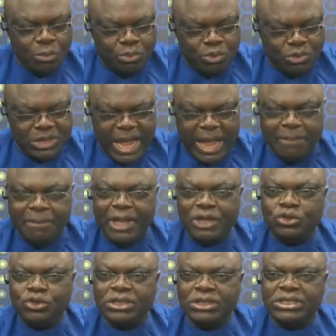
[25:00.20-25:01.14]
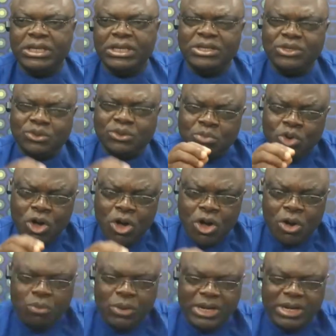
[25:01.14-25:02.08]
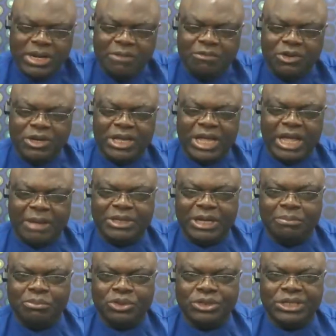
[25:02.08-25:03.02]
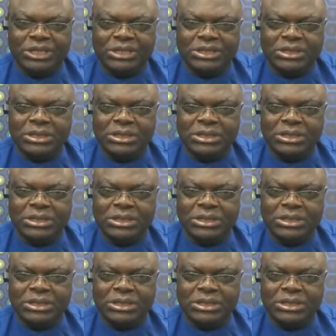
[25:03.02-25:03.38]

put eye, make sure say this small way there for the capital budget.